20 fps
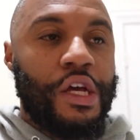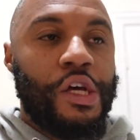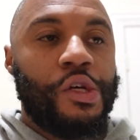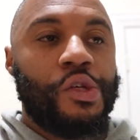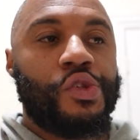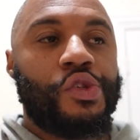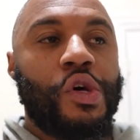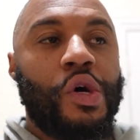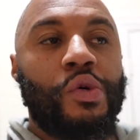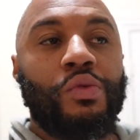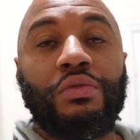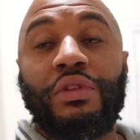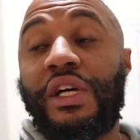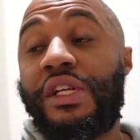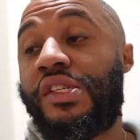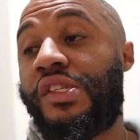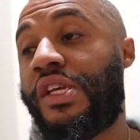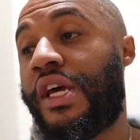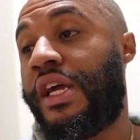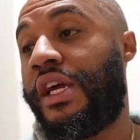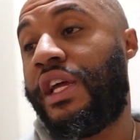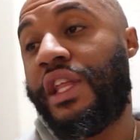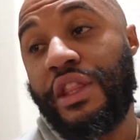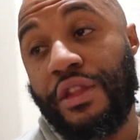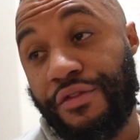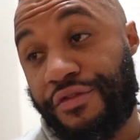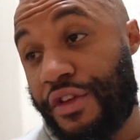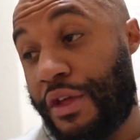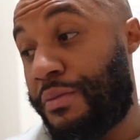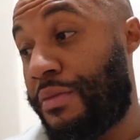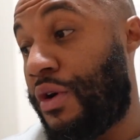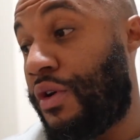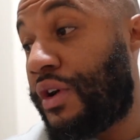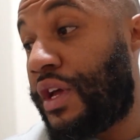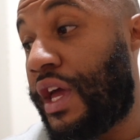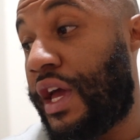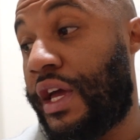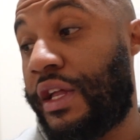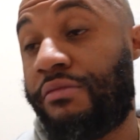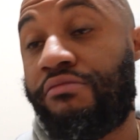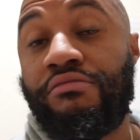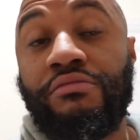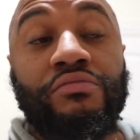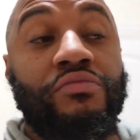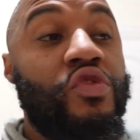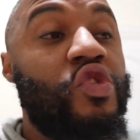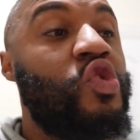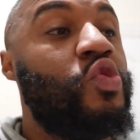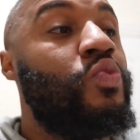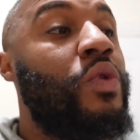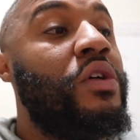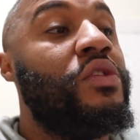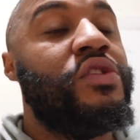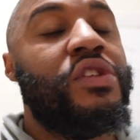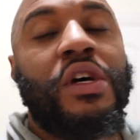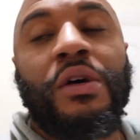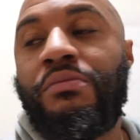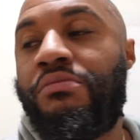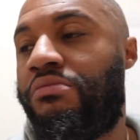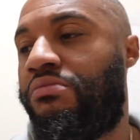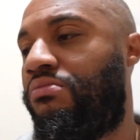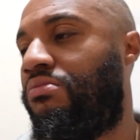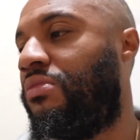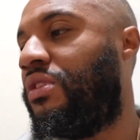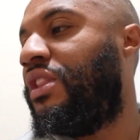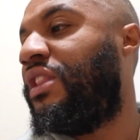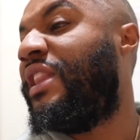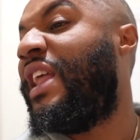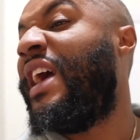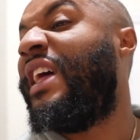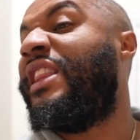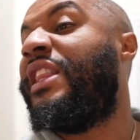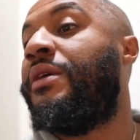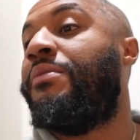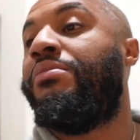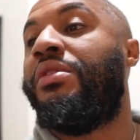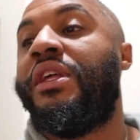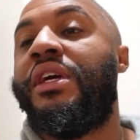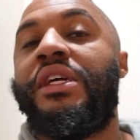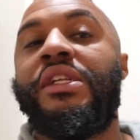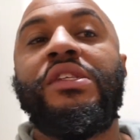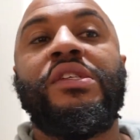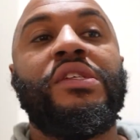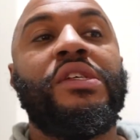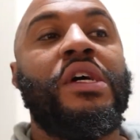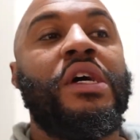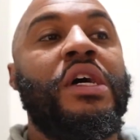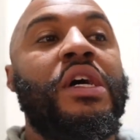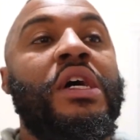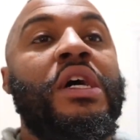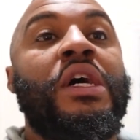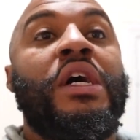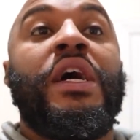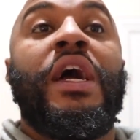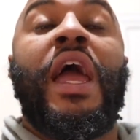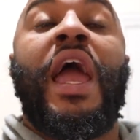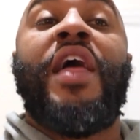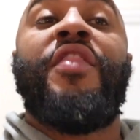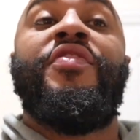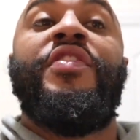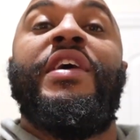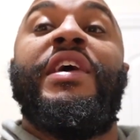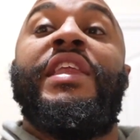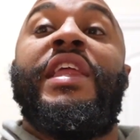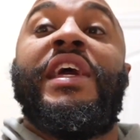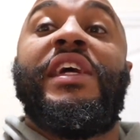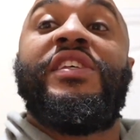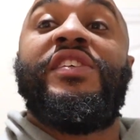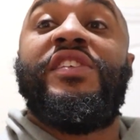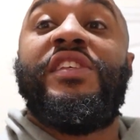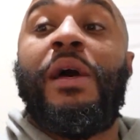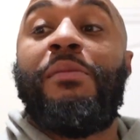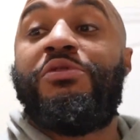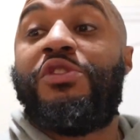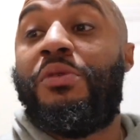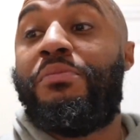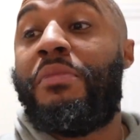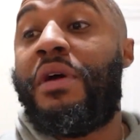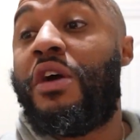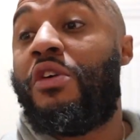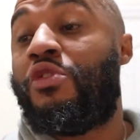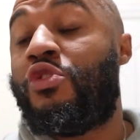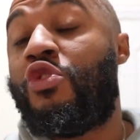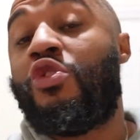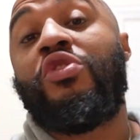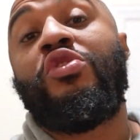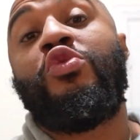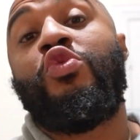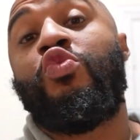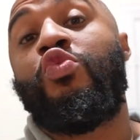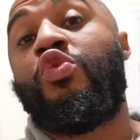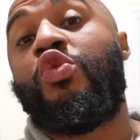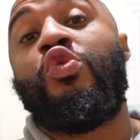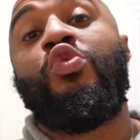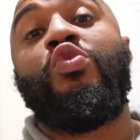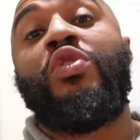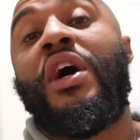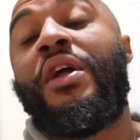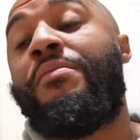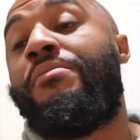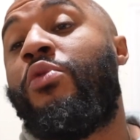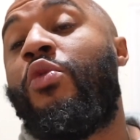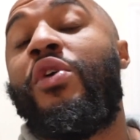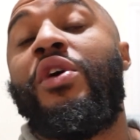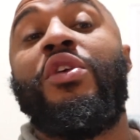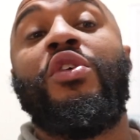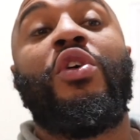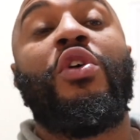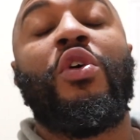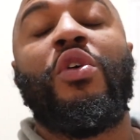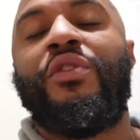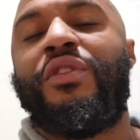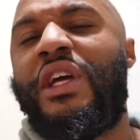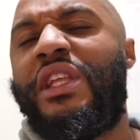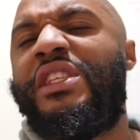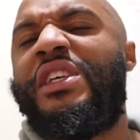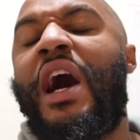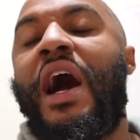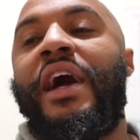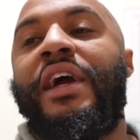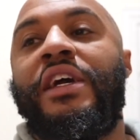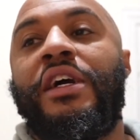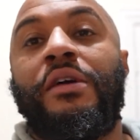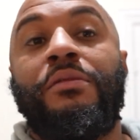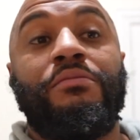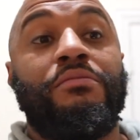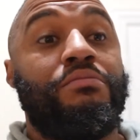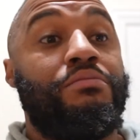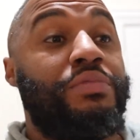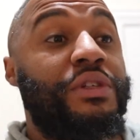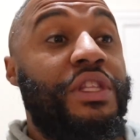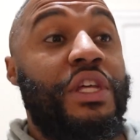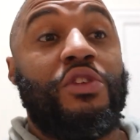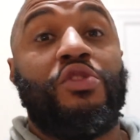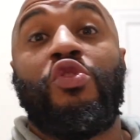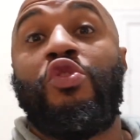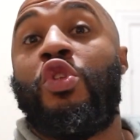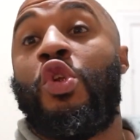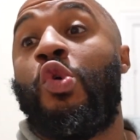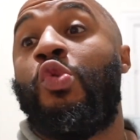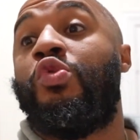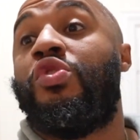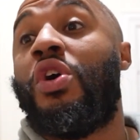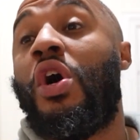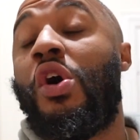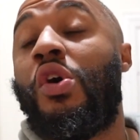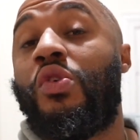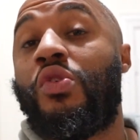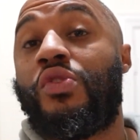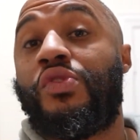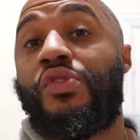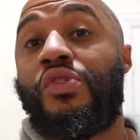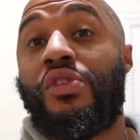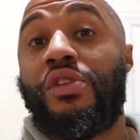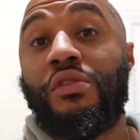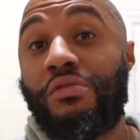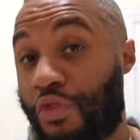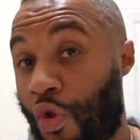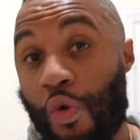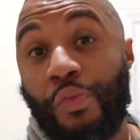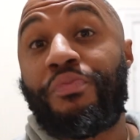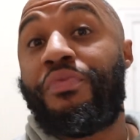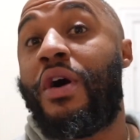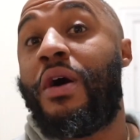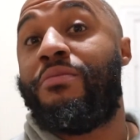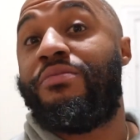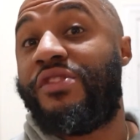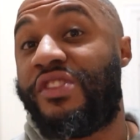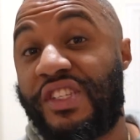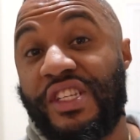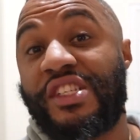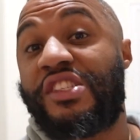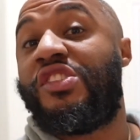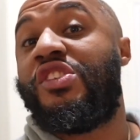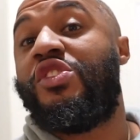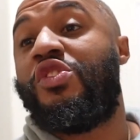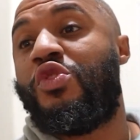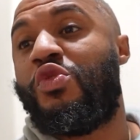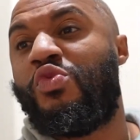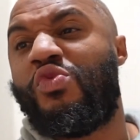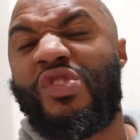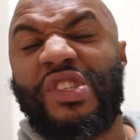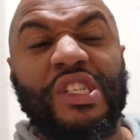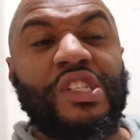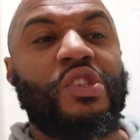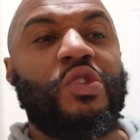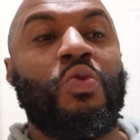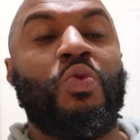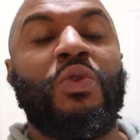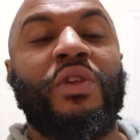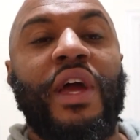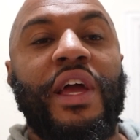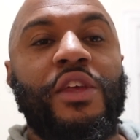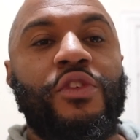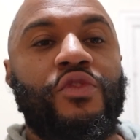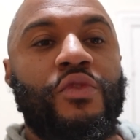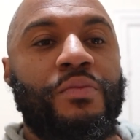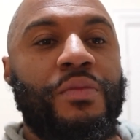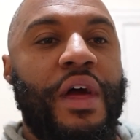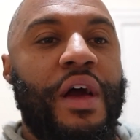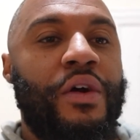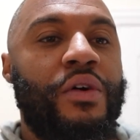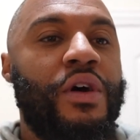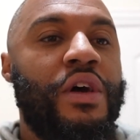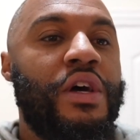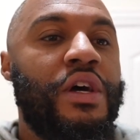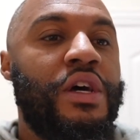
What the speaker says: So let's say the female again swells up, lightly bleeds, and then accepts a male. You got a boy and a girl and they tie up, but there's no dogs, no pups 62, 63 days from now.